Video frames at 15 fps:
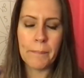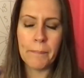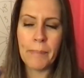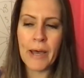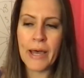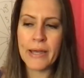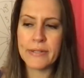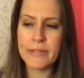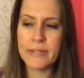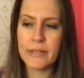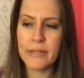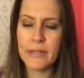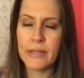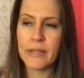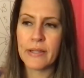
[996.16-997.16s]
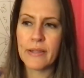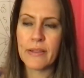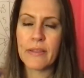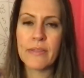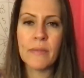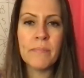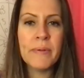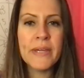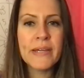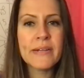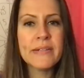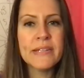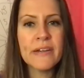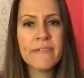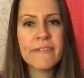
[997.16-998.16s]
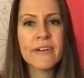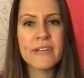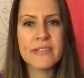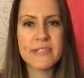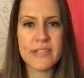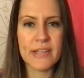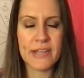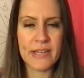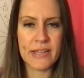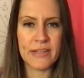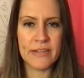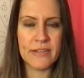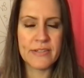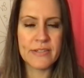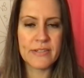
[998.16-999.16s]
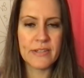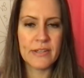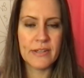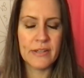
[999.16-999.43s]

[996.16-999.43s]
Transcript: But the big difference is